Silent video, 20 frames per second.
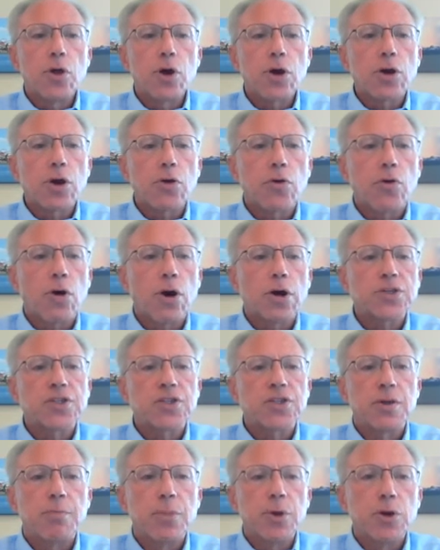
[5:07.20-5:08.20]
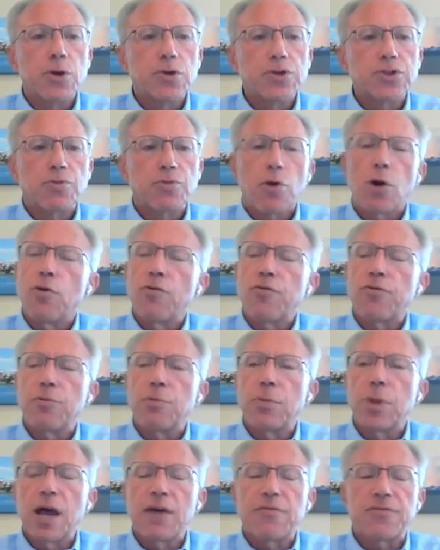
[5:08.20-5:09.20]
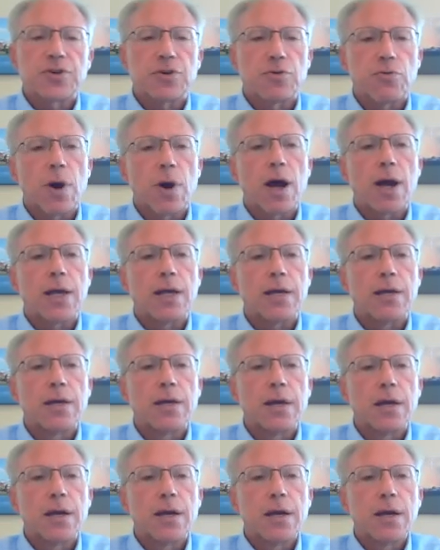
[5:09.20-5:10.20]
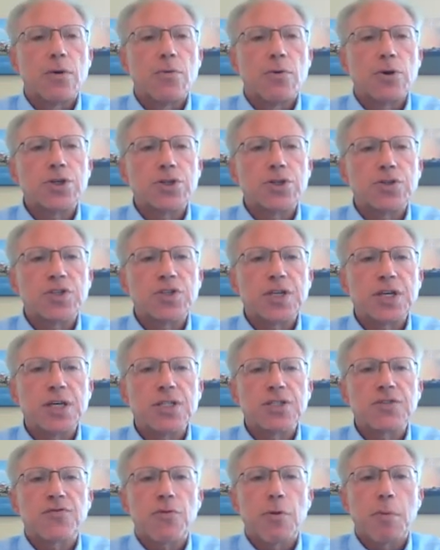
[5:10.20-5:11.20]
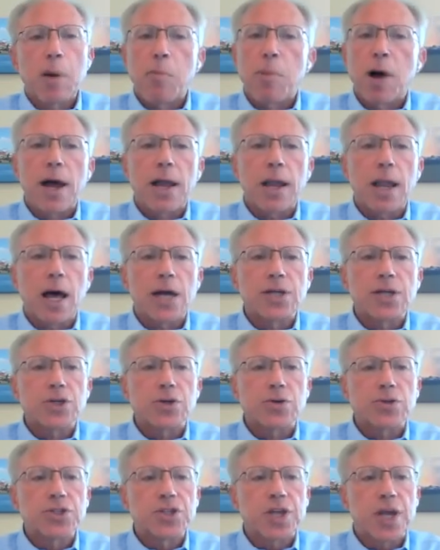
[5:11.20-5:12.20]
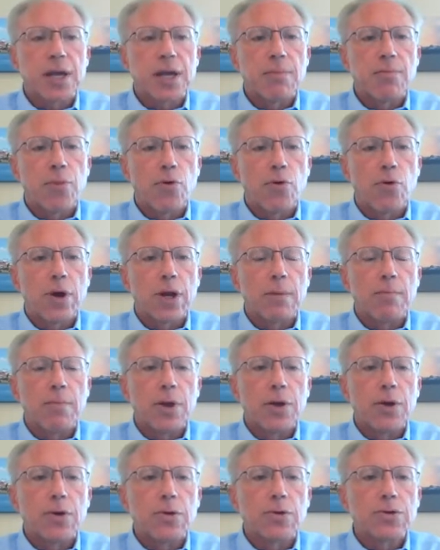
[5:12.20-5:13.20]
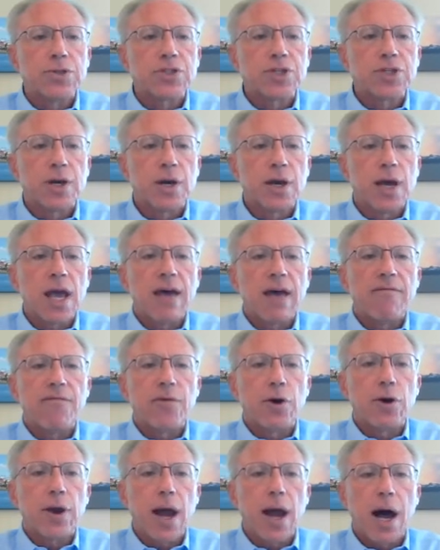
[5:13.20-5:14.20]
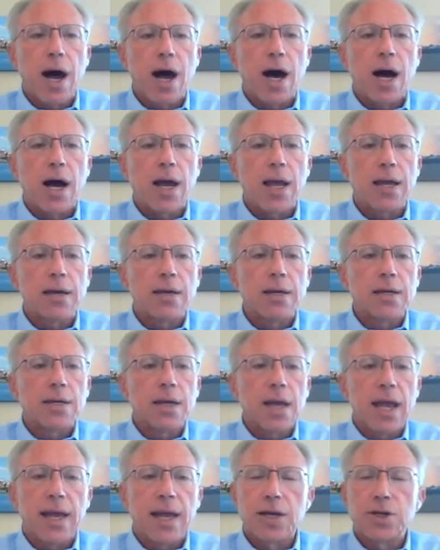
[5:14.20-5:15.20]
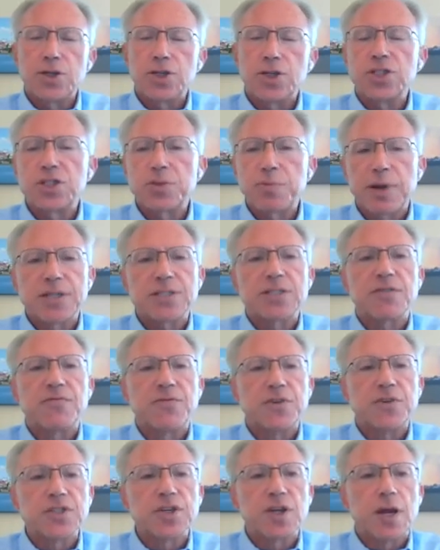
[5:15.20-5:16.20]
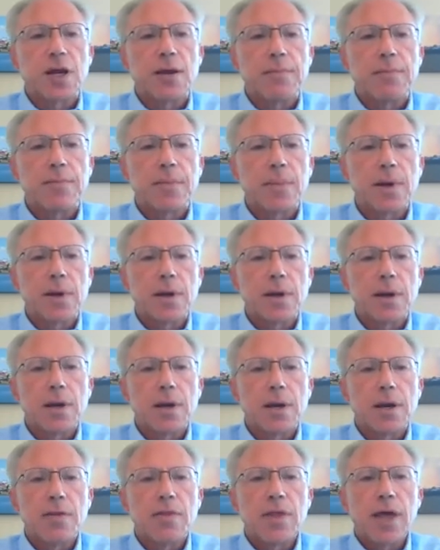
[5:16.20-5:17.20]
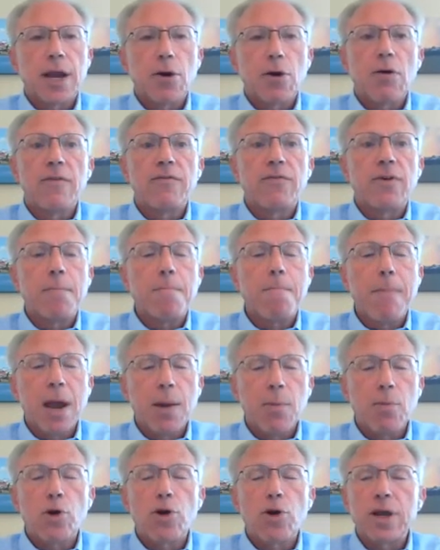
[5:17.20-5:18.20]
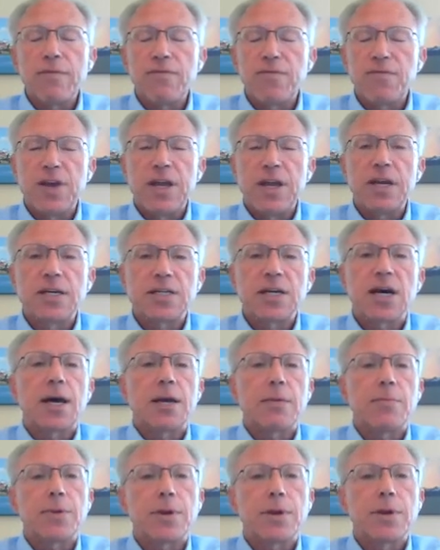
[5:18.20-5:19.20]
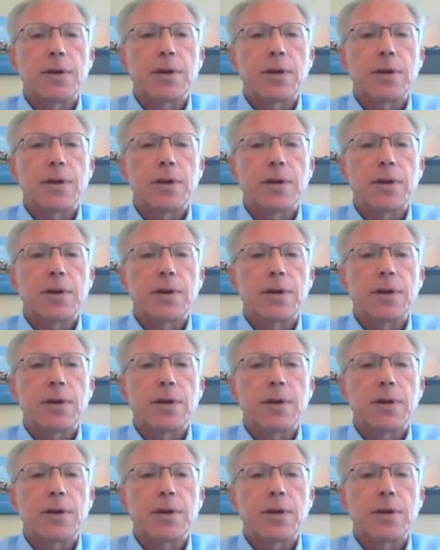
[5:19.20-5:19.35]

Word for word: you look across the mills row from left to right, what you see is from a biological standpoint, mills have very high antigen specificity. They are of a memory phenotype.